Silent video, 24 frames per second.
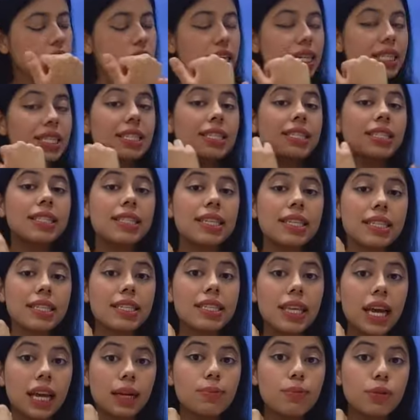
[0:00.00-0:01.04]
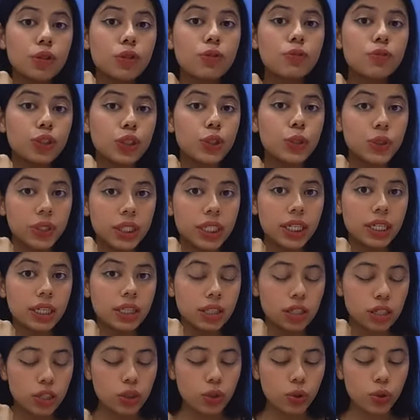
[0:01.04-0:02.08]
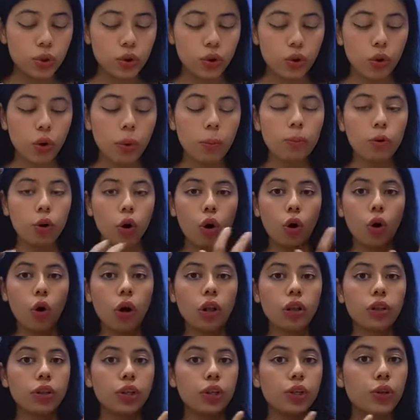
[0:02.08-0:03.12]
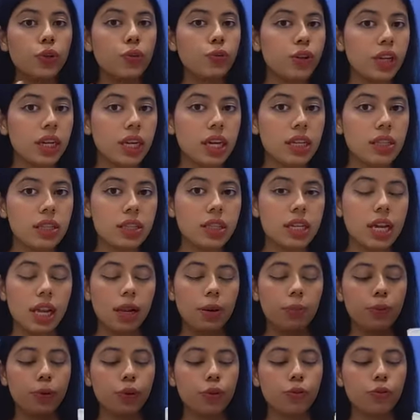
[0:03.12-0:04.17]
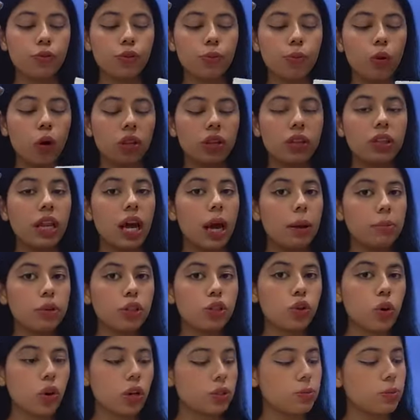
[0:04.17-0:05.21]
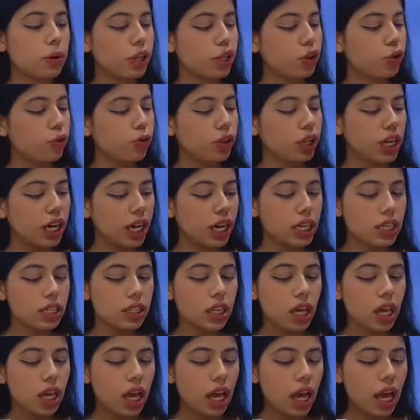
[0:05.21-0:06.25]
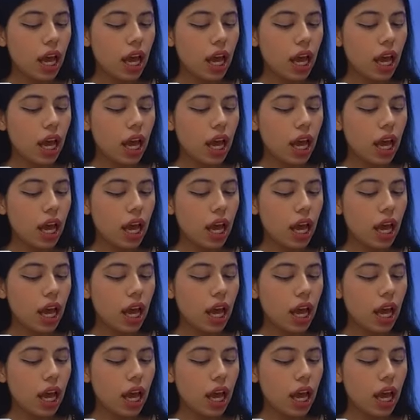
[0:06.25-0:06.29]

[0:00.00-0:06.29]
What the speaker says: contains 6 types of nutrients to, you know, block all the UV rays and help you from all the damage caused by UV rays.